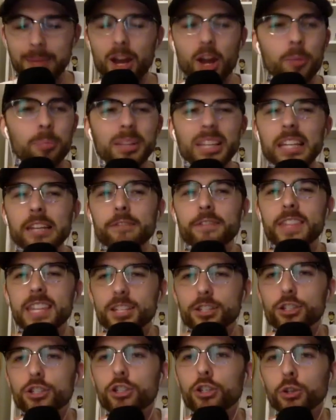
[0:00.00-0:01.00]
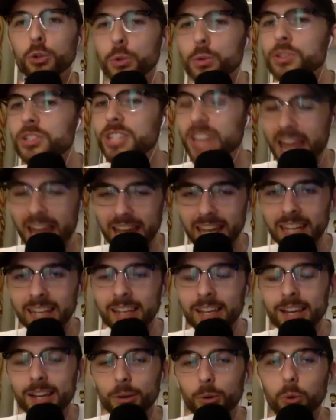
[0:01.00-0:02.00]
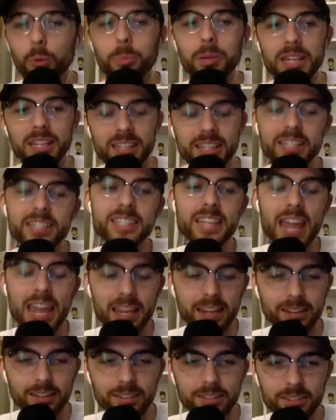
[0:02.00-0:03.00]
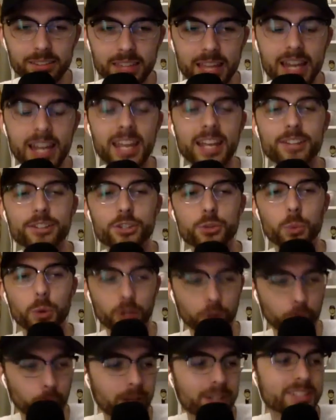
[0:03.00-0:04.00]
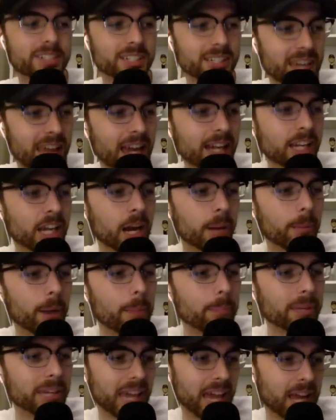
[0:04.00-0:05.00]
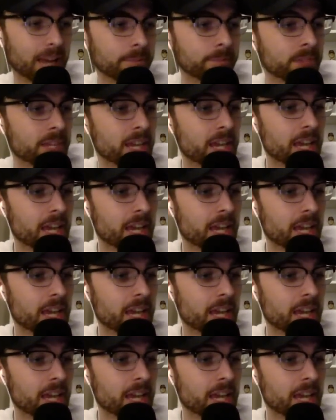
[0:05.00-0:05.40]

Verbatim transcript: Now, I believe this Tuesday will be the date that hits where Grayson can come up again.